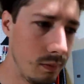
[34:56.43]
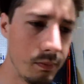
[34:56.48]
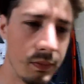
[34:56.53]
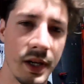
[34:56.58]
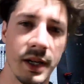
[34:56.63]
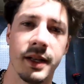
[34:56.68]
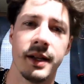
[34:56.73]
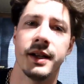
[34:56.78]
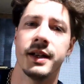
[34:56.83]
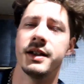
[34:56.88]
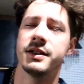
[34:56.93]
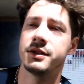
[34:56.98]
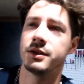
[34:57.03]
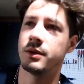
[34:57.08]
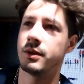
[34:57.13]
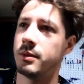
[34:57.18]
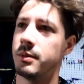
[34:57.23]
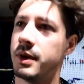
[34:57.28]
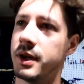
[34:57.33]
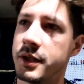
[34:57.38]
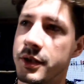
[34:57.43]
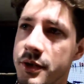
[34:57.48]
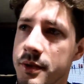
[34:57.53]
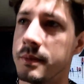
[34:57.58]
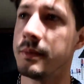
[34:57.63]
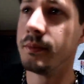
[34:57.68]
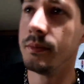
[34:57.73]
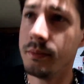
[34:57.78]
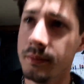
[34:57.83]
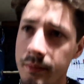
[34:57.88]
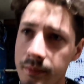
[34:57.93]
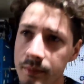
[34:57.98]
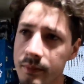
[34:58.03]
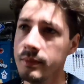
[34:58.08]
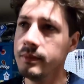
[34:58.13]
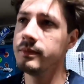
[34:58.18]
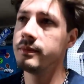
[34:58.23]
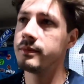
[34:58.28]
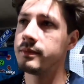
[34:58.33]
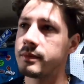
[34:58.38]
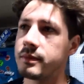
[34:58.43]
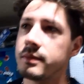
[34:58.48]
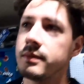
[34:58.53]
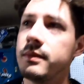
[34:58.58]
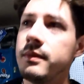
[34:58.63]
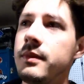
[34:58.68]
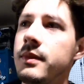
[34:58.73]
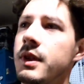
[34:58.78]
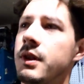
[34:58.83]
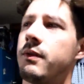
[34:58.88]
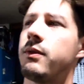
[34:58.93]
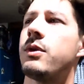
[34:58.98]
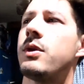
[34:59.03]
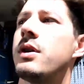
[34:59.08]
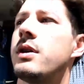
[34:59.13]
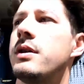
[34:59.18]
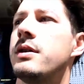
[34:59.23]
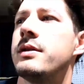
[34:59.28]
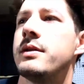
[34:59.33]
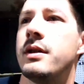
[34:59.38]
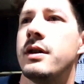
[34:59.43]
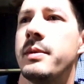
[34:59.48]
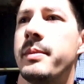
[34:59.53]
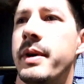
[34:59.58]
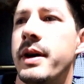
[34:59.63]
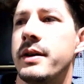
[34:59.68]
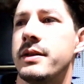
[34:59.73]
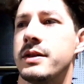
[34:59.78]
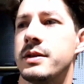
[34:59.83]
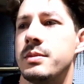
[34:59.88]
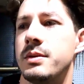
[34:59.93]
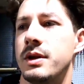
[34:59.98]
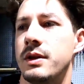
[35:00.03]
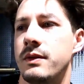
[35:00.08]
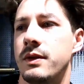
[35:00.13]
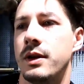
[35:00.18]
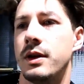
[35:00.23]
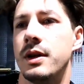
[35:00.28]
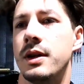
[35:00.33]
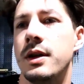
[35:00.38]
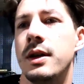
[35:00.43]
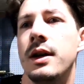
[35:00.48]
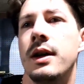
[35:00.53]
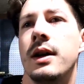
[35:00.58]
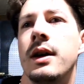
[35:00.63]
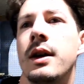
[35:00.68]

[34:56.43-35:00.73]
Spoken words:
but I think it is a little much. 430 miles is pretty far